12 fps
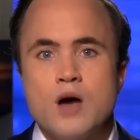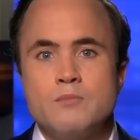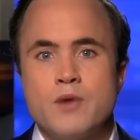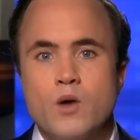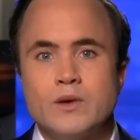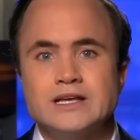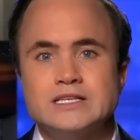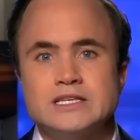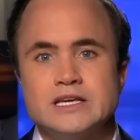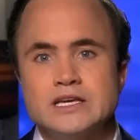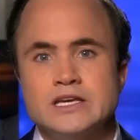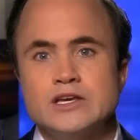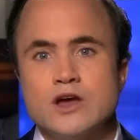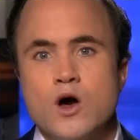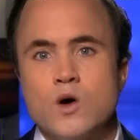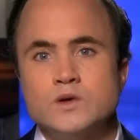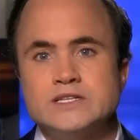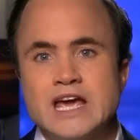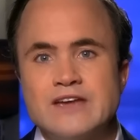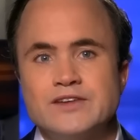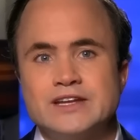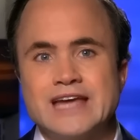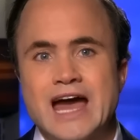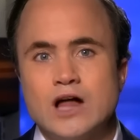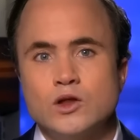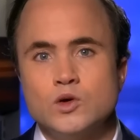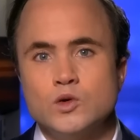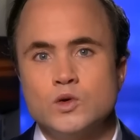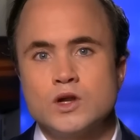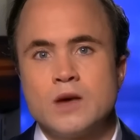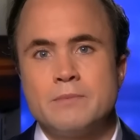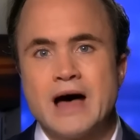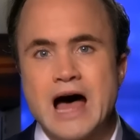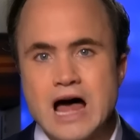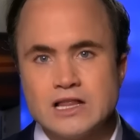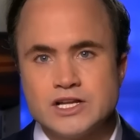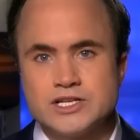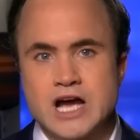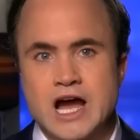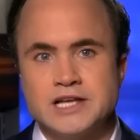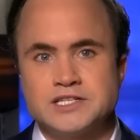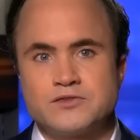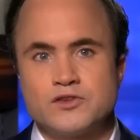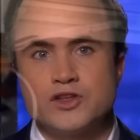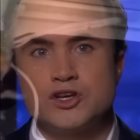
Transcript: Boeing CEO David Calhoun apologized for the